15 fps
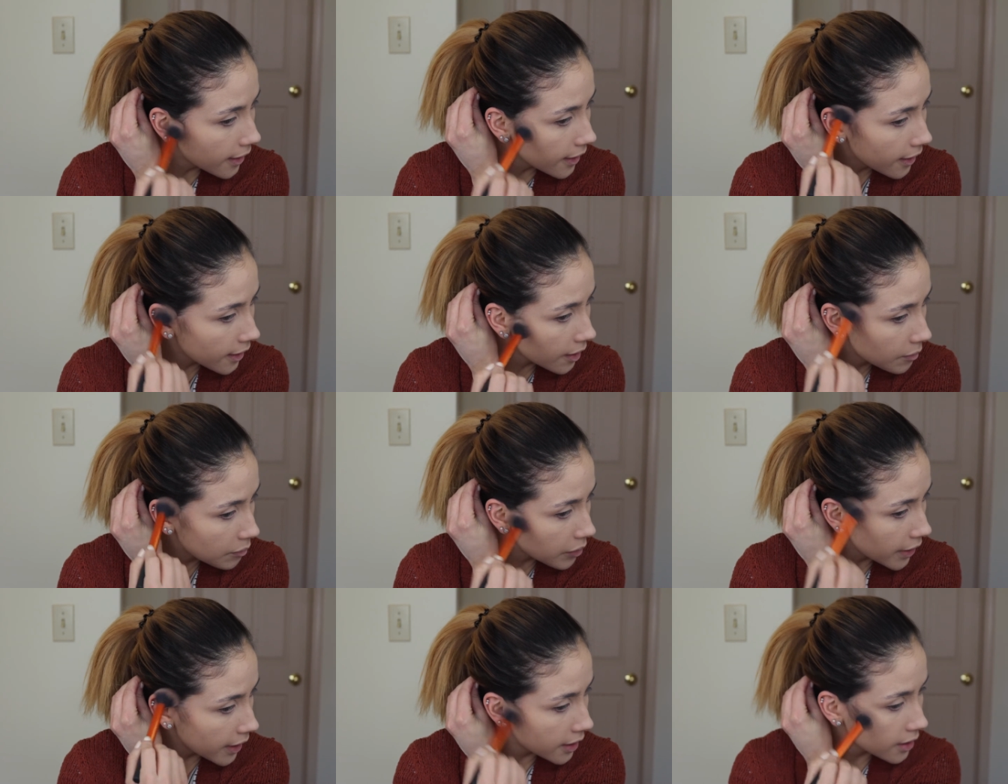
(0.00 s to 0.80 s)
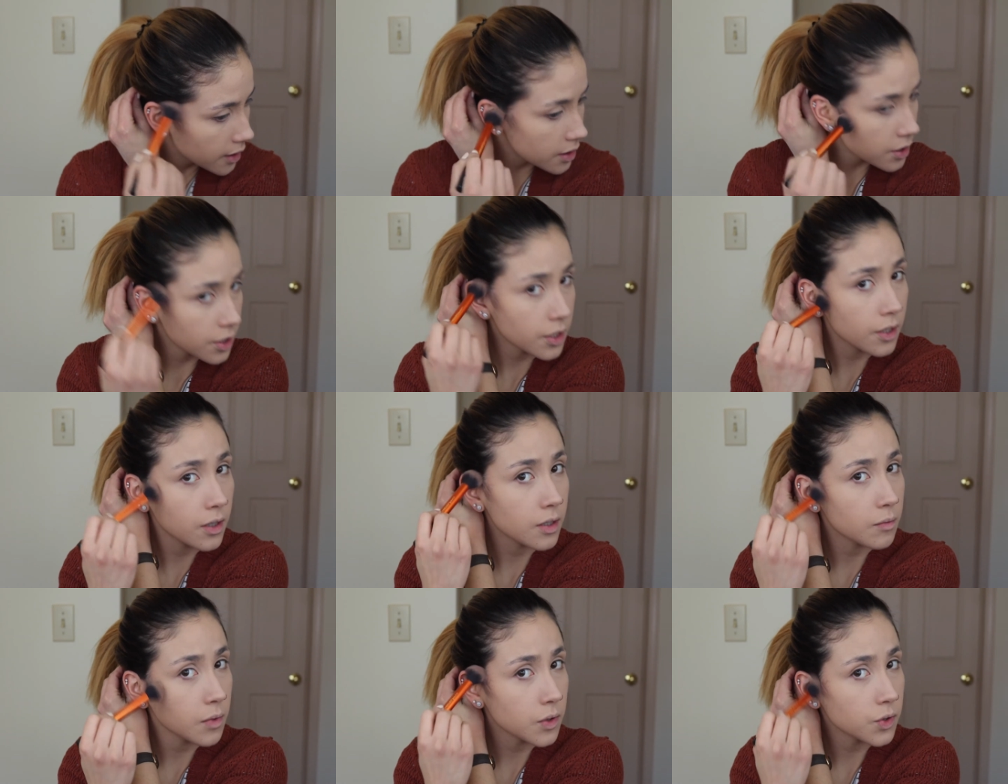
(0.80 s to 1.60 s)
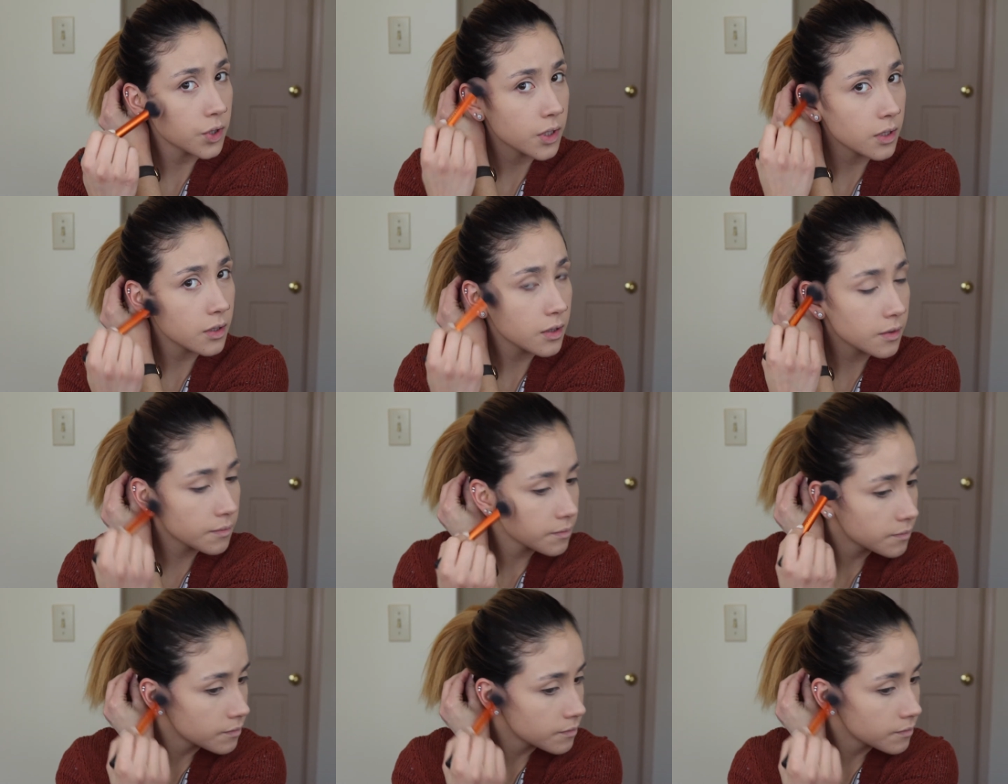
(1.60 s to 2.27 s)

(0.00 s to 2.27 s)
And blend in circular motions.